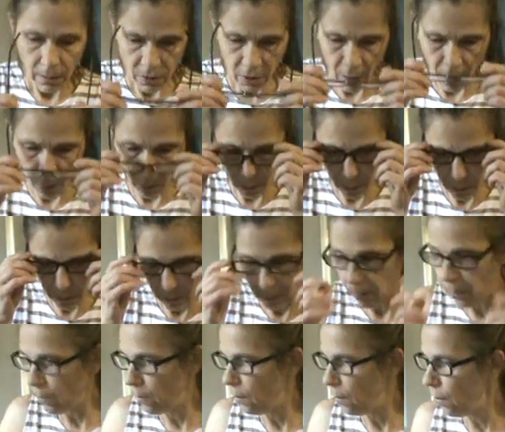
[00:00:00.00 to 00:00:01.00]
So,
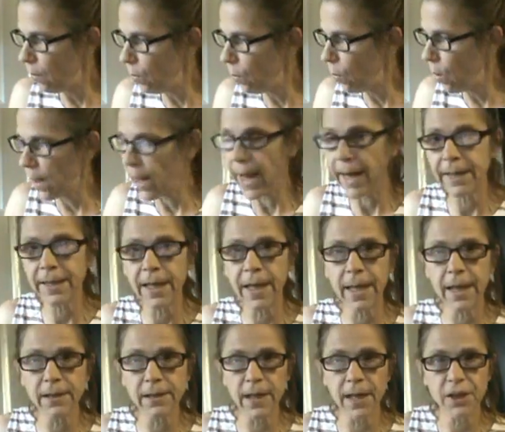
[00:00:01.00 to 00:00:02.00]
what I
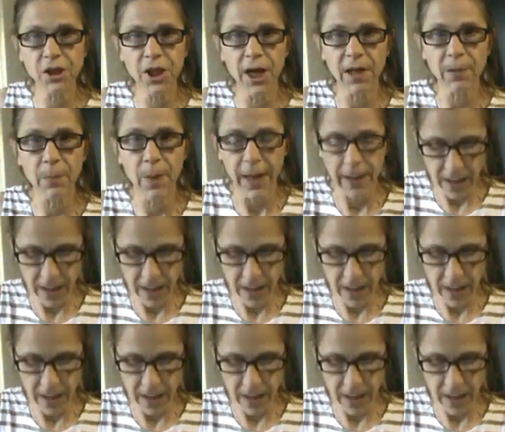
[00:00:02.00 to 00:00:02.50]
did is I checked